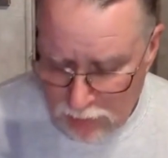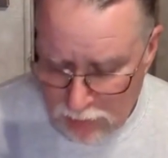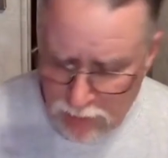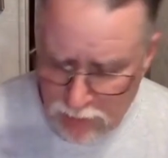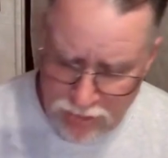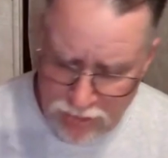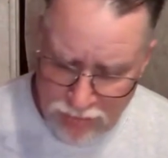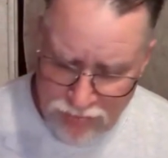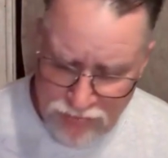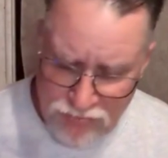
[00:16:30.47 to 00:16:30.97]

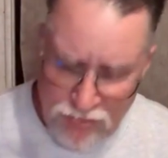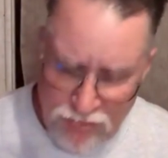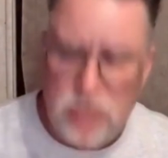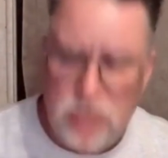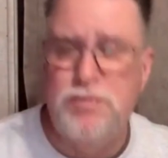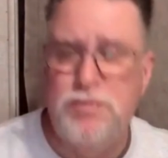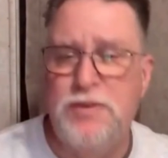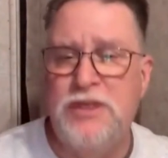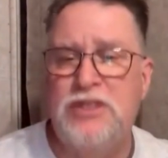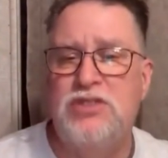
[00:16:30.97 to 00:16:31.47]
The
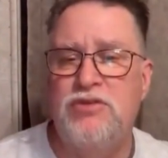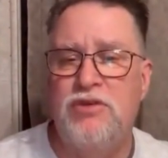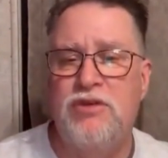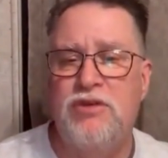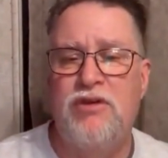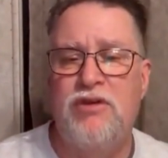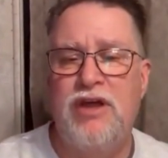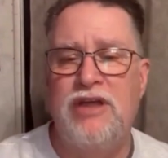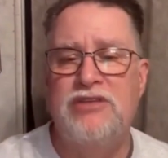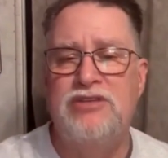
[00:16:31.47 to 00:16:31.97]
first piece of
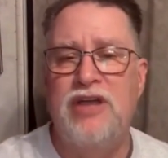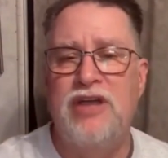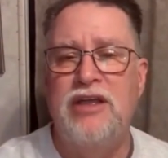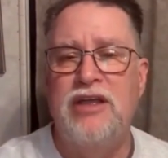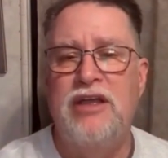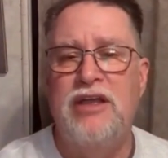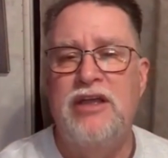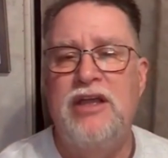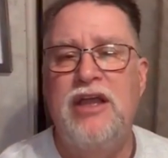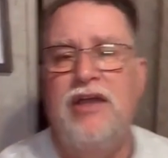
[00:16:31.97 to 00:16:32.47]
advice I
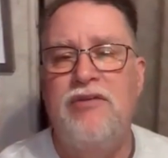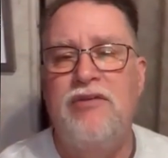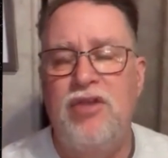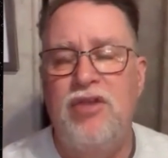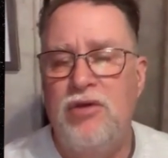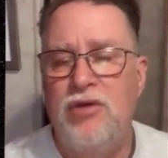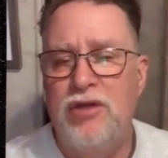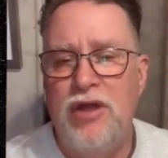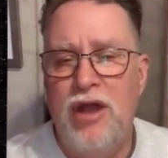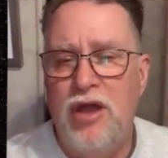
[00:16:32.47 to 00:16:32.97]
can give
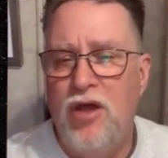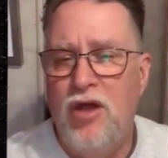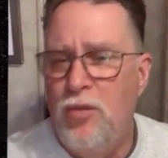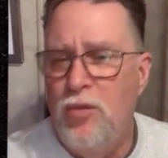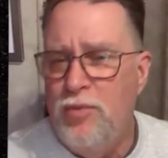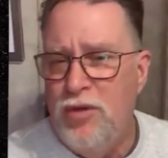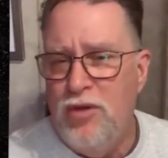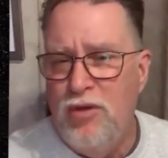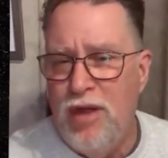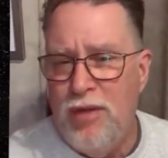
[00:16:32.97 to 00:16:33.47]
you, and I
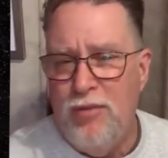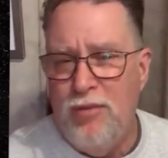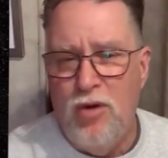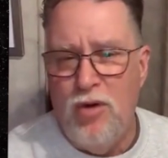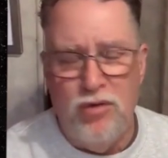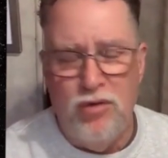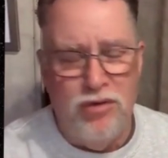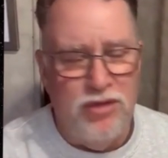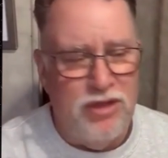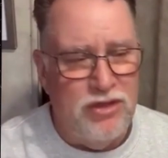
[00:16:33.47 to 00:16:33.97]
hope you grab a
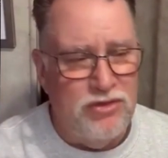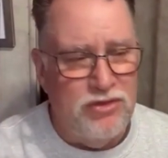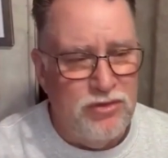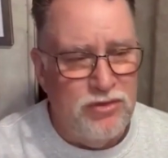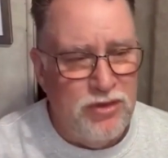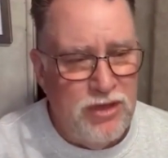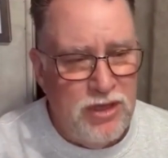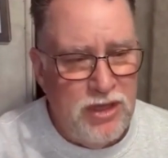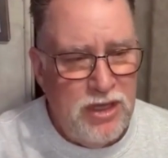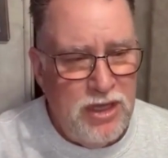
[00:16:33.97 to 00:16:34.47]
hold of this,
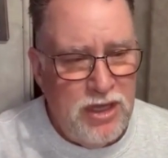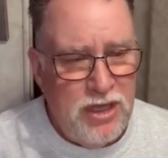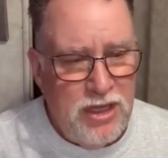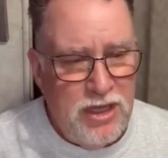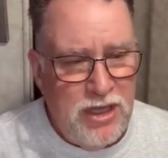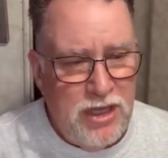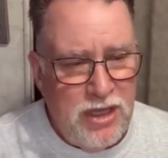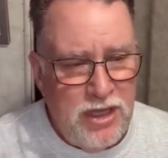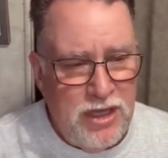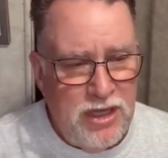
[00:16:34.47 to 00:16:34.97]

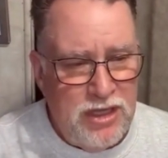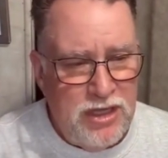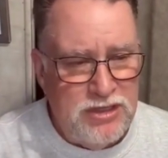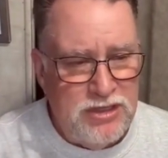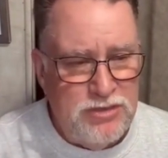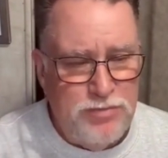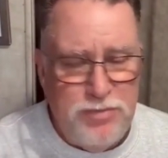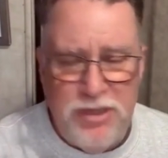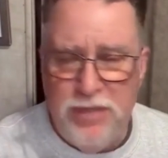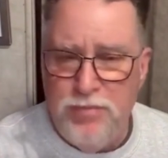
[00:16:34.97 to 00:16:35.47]
is
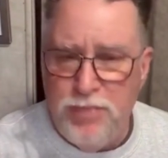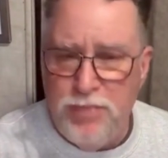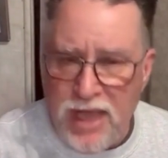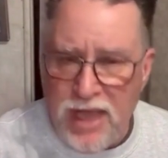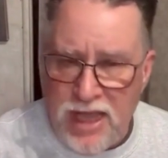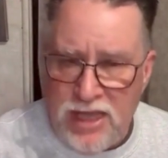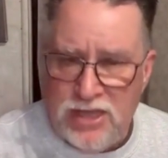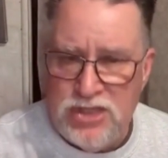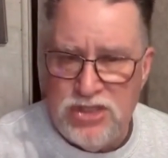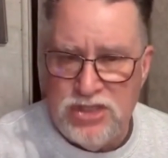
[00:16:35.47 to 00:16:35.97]
be
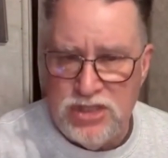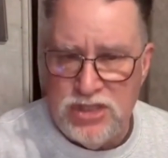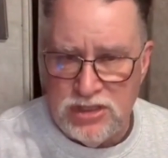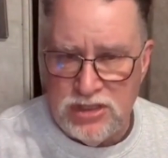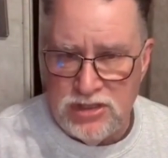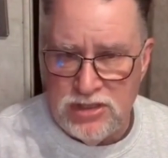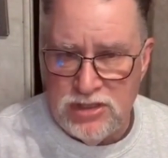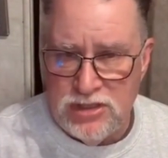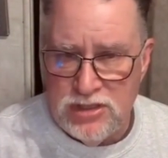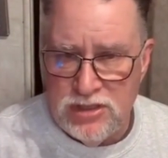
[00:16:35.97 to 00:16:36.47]
patient.
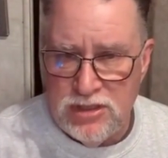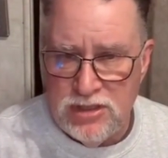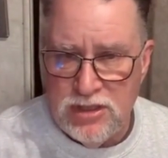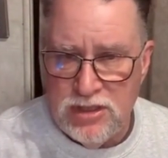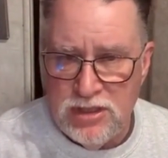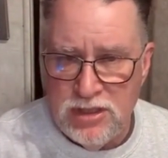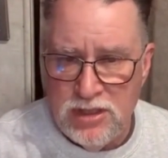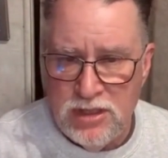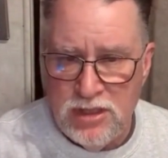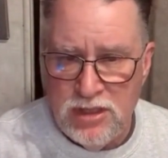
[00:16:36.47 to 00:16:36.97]

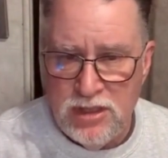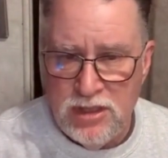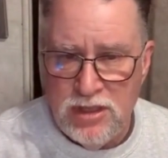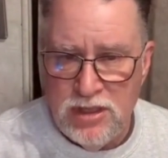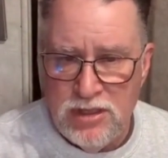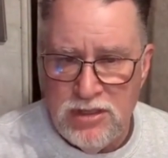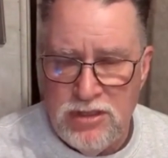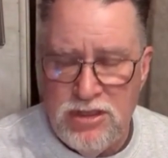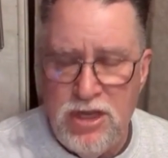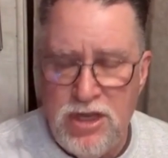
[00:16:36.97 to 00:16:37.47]

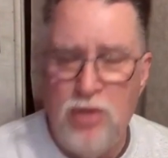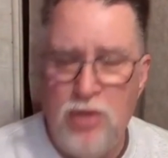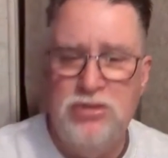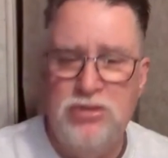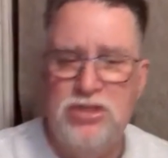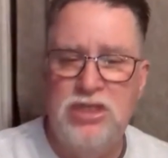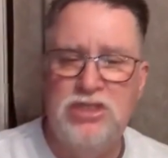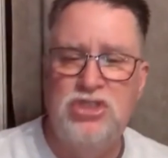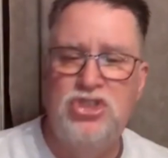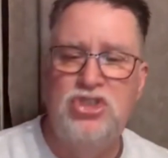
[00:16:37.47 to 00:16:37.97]
Don't
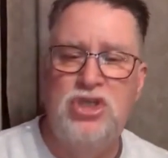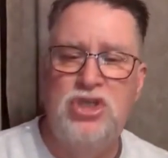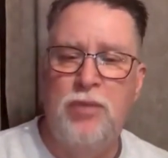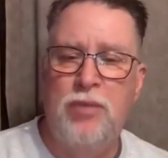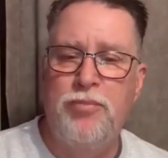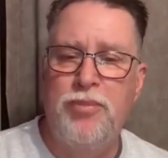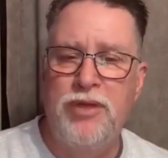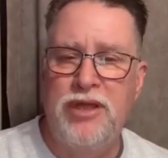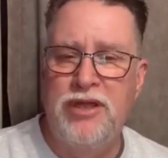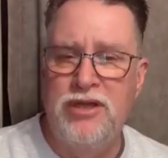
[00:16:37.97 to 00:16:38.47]
just
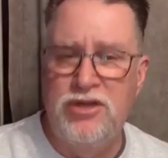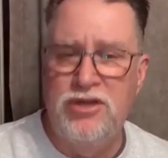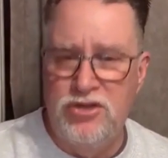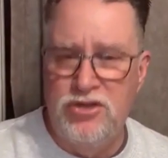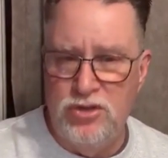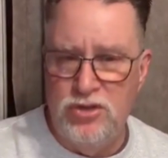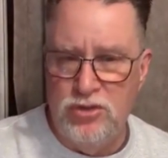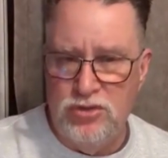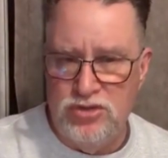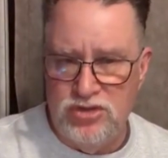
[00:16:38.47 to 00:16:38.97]
jump
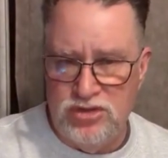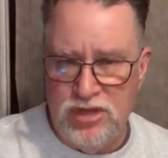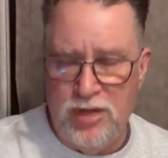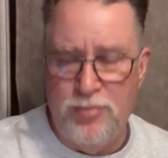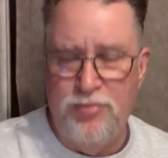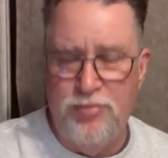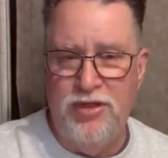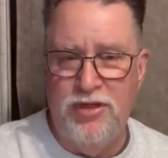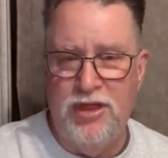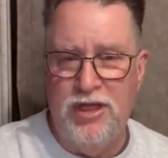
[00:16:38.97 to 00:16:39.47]
into
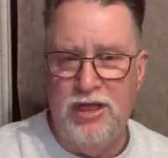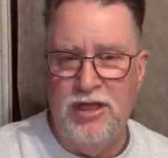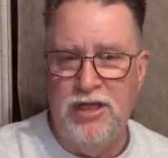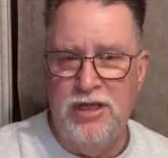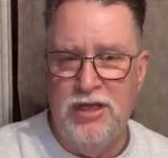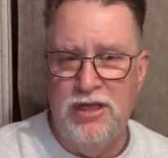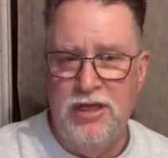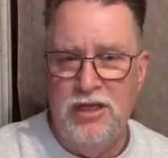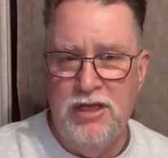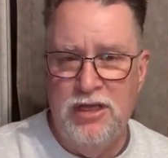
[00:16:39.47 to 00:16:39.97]
something
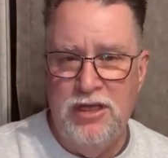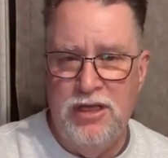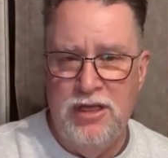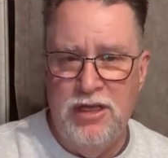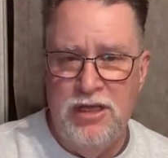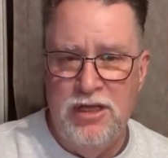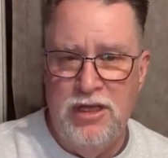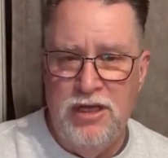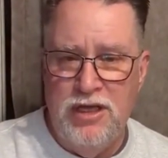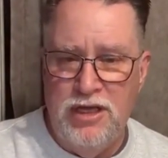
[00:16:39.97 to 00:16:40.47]

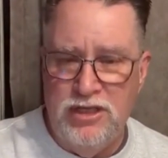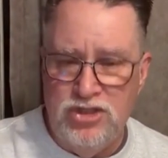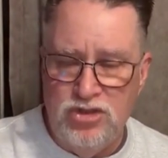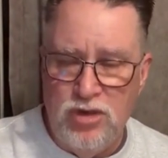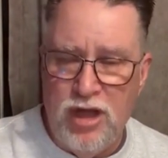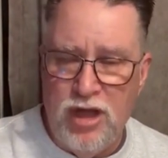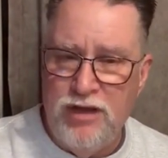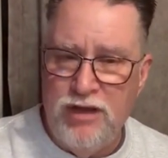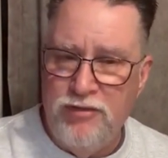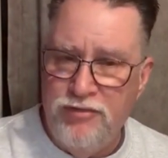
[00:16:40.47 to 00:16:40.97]
and
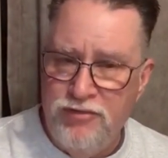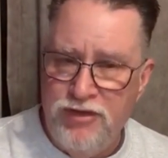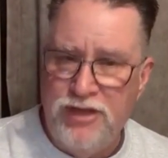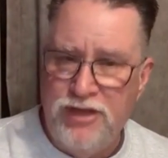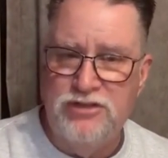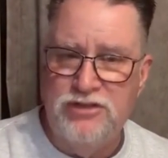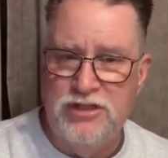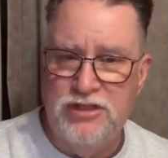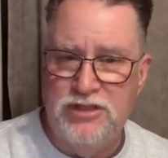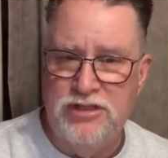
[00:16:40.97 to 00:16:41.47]
try to
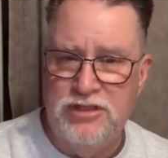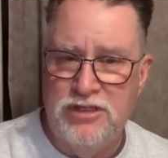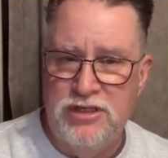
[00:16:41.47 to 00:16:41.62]
fix it.